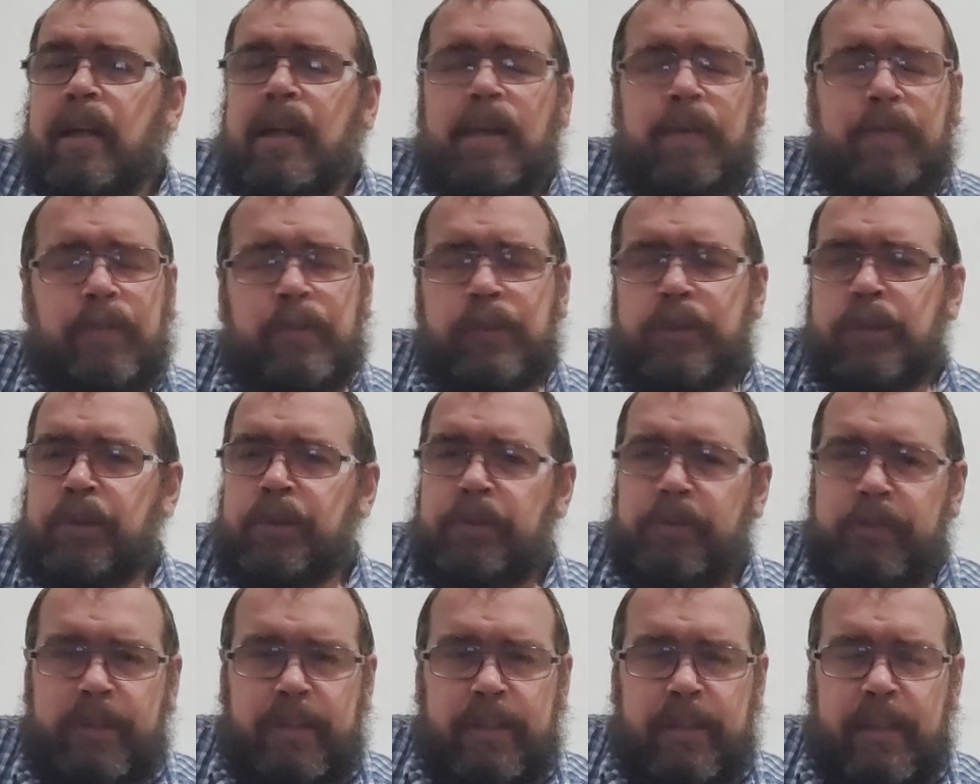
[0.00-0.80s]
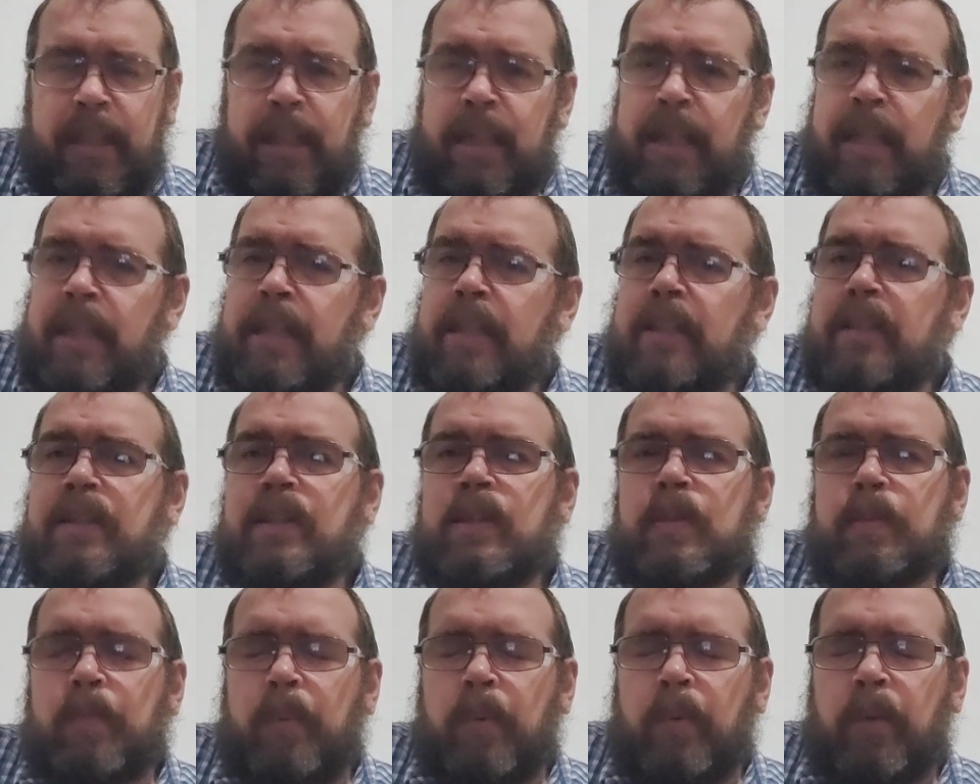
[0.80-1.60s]
If you're shooting skeet,
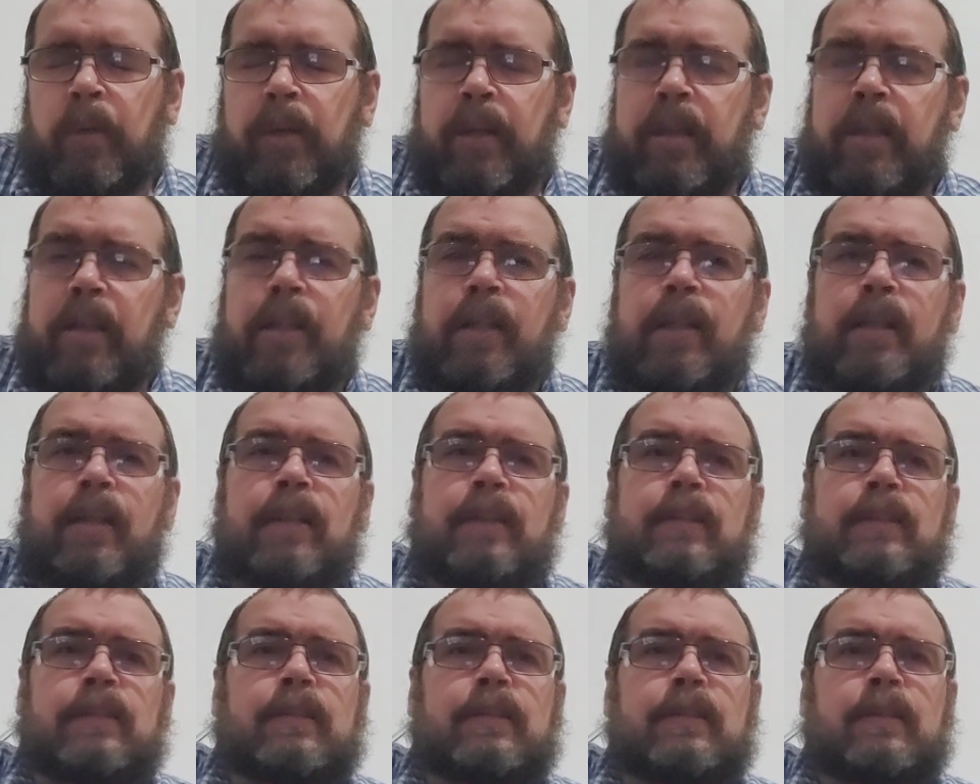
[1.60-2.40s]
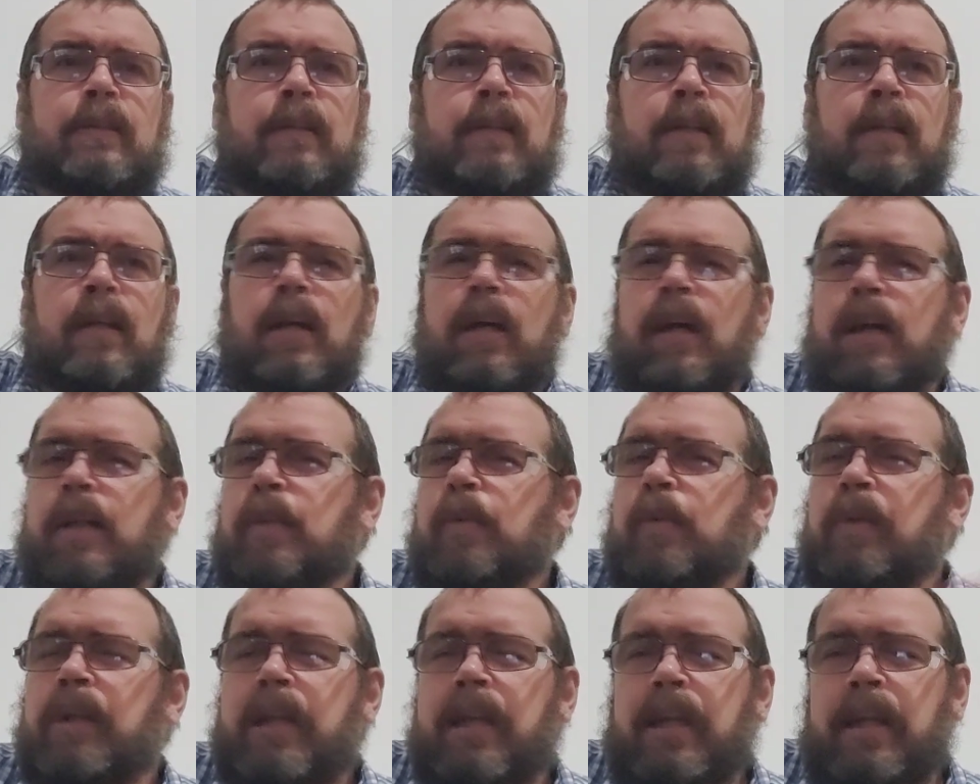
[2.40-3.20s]
sporting clays,
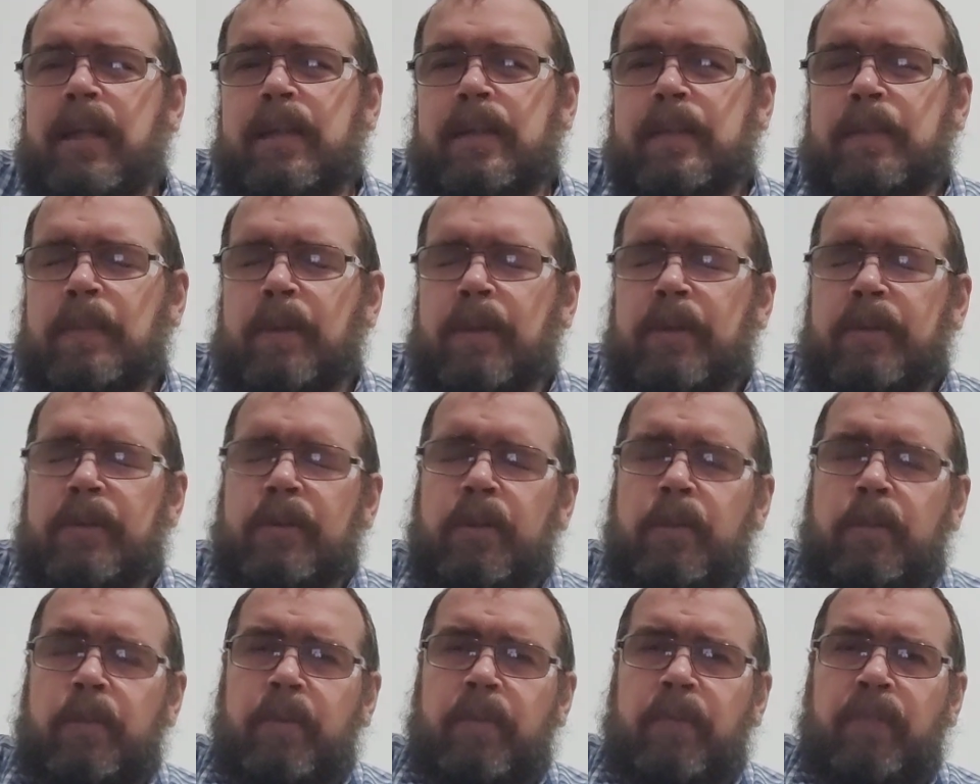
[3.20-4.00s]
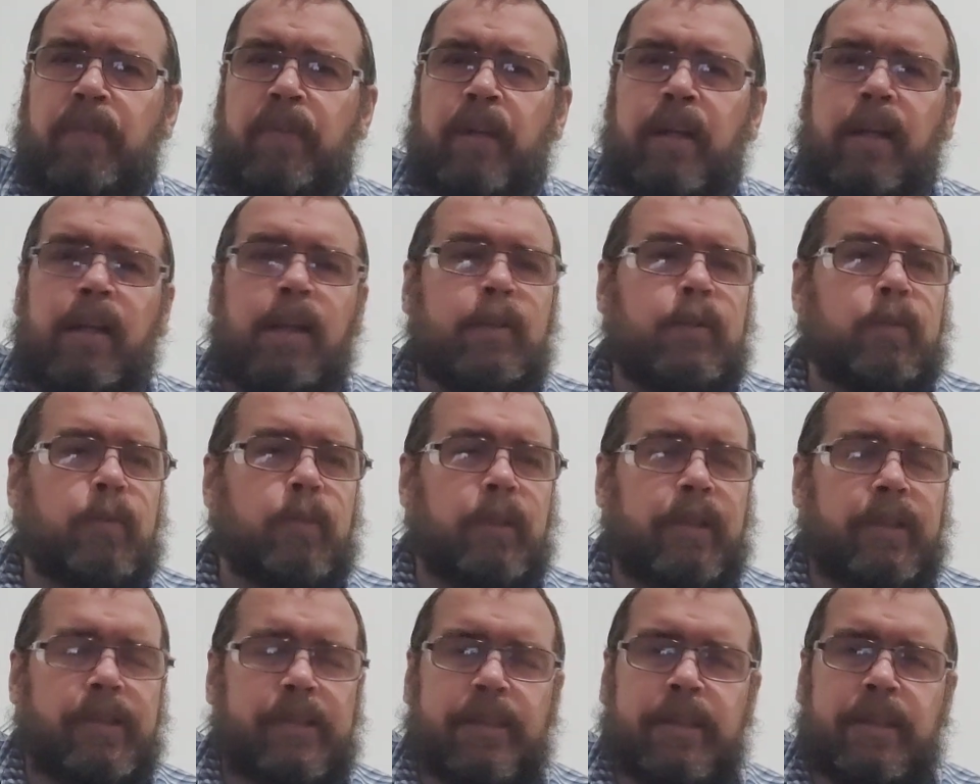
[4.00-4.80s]
28-inch barrel is going to be fine. A
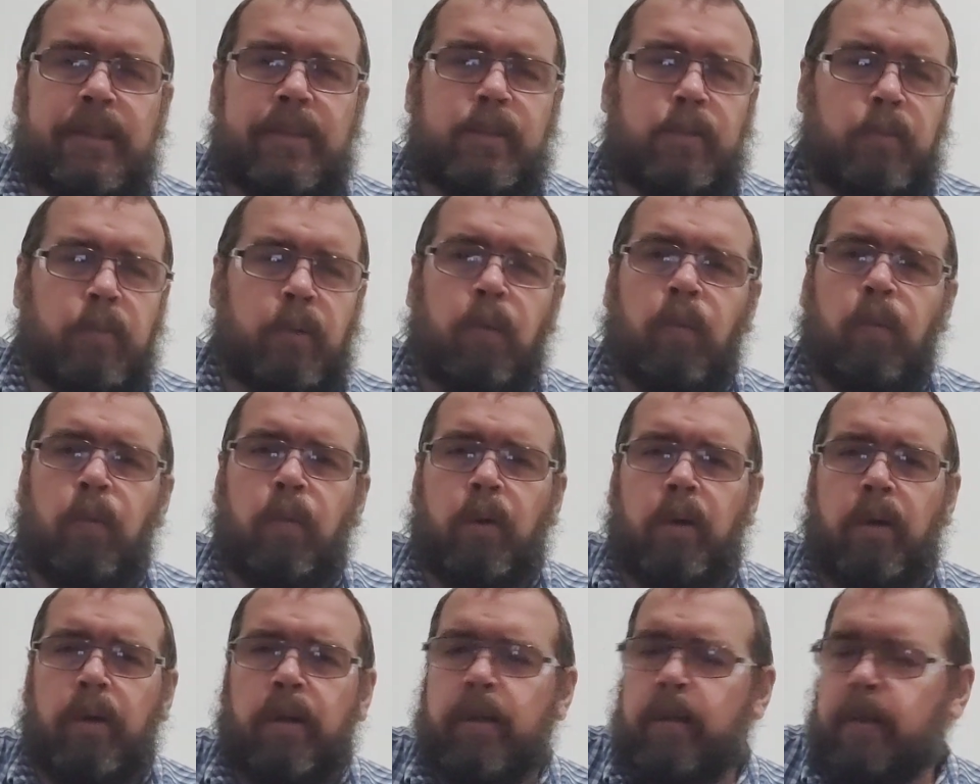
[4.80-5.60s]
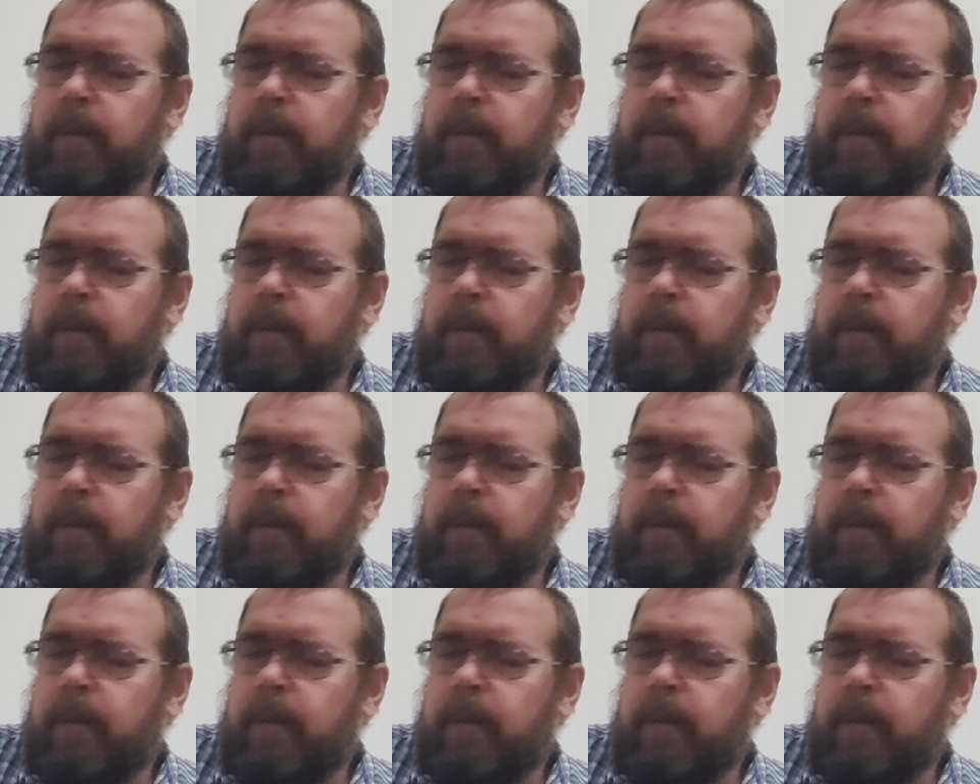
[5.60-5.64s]
26 will work,